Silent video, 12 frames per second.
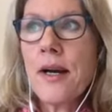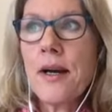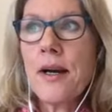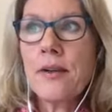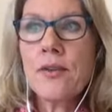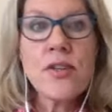
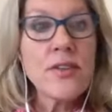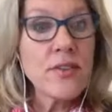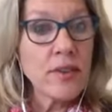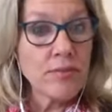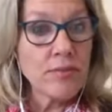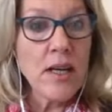She's a
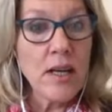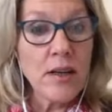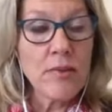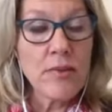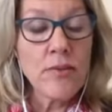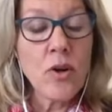
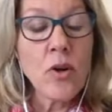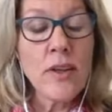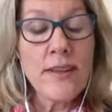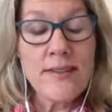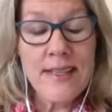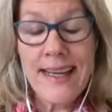
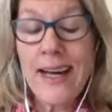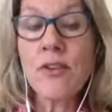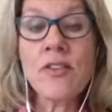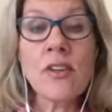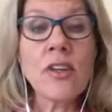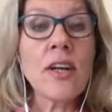holistic
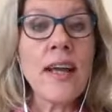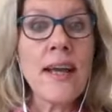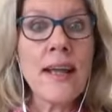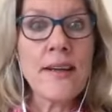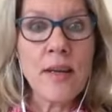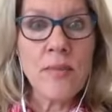counselor
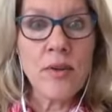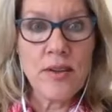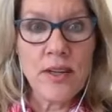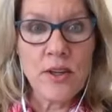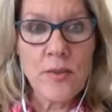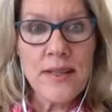and
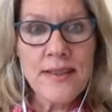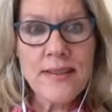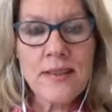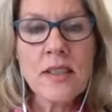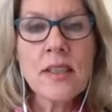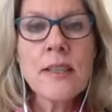
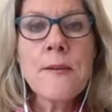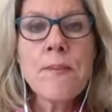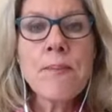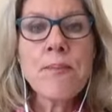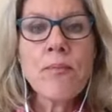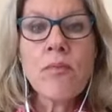hypnotherapist,
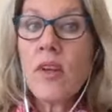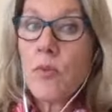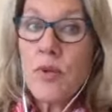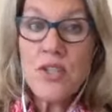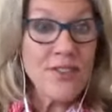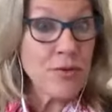
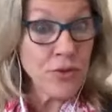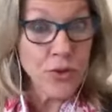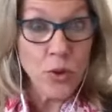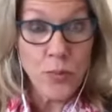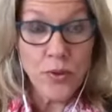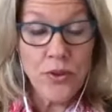which is
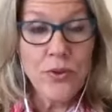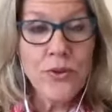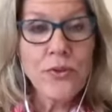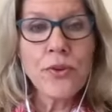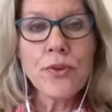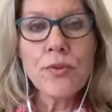super
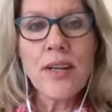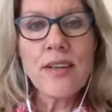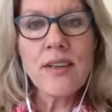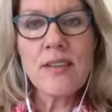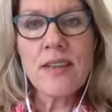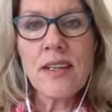useful when
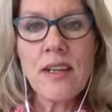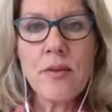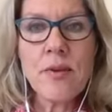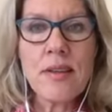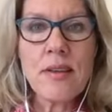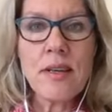you're dealing
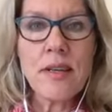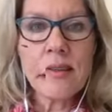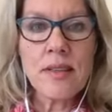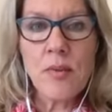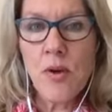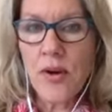with
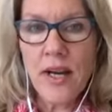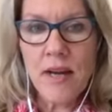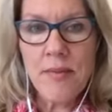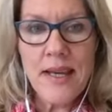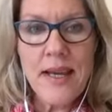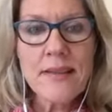SIBO and
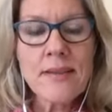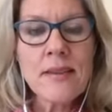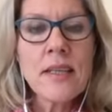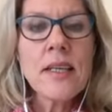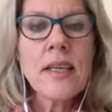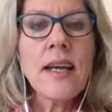IBS.
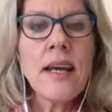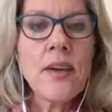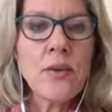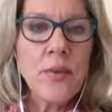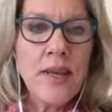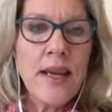And
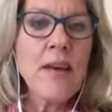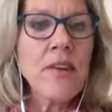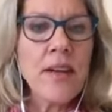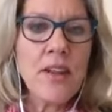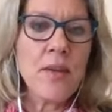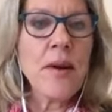we have
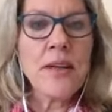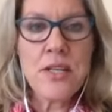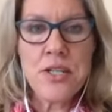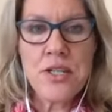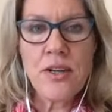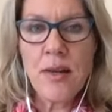another
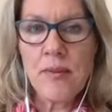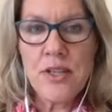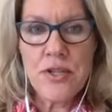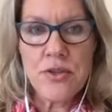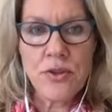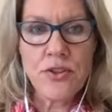practitioner, Emily
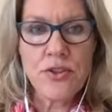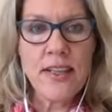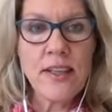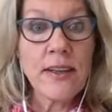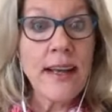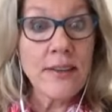Sugars,
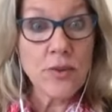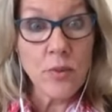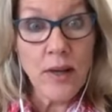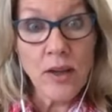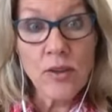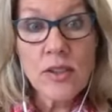here as
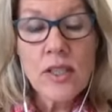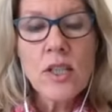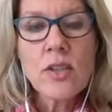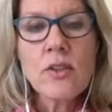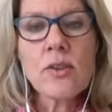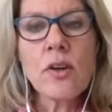well.
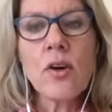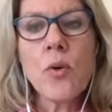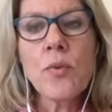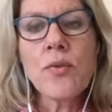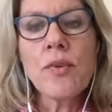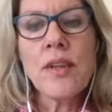So
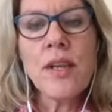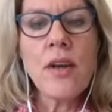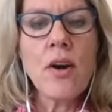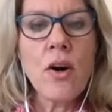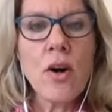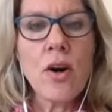we really
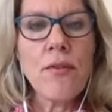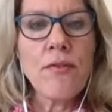are,